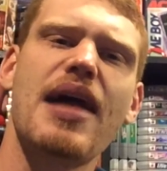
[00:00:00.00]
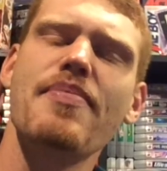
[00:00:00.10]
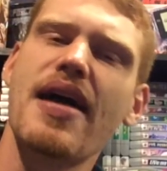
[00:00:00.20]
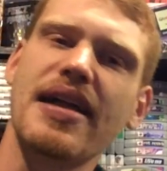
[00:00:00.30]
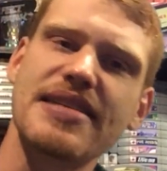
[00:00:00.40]

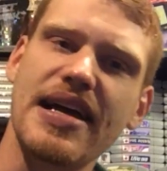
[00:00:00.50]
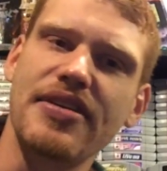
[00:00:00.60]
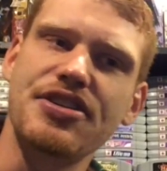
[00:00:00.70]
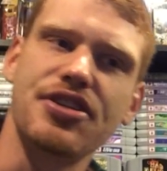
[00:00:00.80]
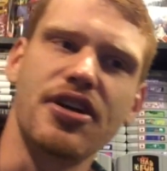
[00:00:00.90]
I'm not
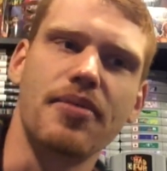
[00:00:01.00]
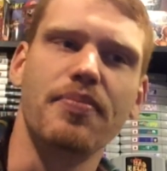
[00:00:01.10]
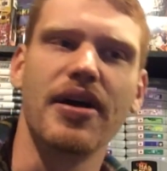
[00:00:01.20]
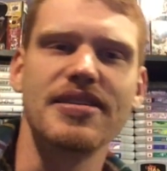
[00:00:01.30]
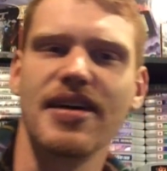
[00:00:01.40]
exactly sure.
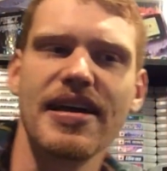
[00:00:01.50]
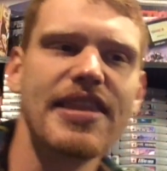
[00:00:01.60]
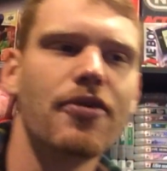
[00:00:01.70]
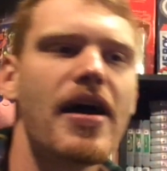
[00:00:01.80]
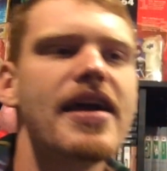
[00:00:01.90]
But
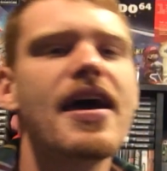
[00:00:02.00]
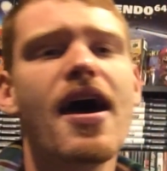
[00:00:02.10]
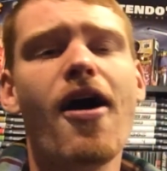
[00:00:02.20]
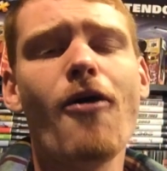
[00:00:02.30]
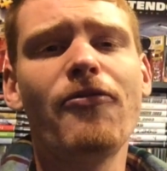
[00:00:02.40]
either way,
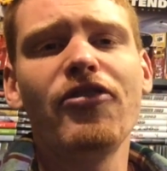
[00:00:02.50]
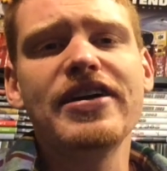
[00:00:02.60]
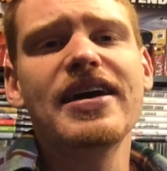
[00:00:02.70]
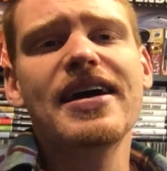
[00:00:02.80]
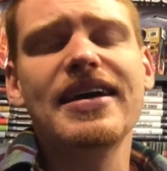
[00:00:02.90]

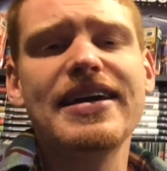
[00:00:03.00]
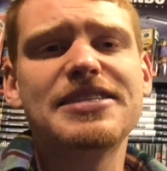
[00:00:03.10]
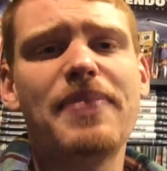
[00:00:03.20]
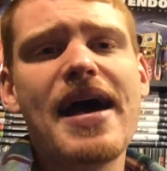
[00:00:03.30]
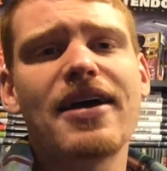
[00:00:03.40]
hopefully
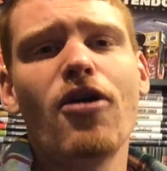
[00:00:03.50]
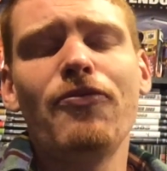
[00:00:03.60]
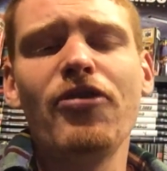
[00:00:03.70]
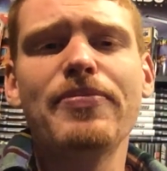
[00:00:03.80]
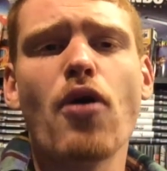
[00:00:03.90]
he's back.
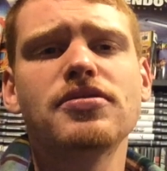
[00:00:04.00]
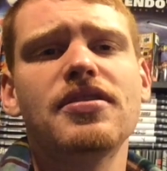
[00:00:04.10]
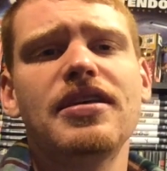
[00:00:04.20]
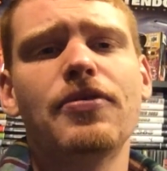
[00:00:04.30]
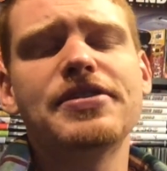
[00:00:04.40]
Hopefully most
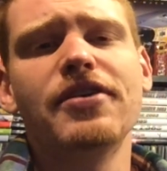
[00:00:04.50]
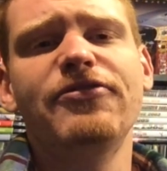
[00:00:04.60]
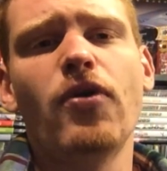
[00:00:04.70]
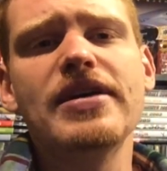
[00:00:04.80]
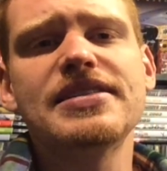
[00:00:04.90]
of the original
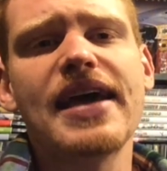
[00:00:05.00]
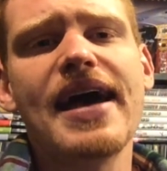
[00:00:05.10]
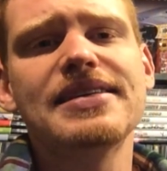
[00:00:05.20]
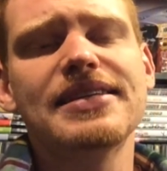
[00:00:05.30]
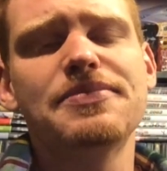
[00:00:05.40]
voice
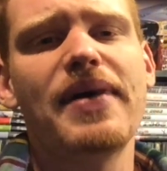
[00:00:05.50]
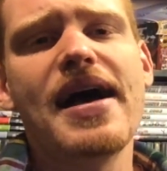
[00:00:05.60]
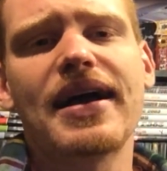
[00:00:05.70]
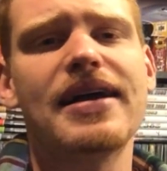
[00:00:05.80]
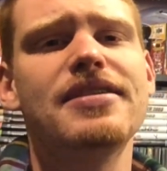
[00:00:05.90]
cast is back.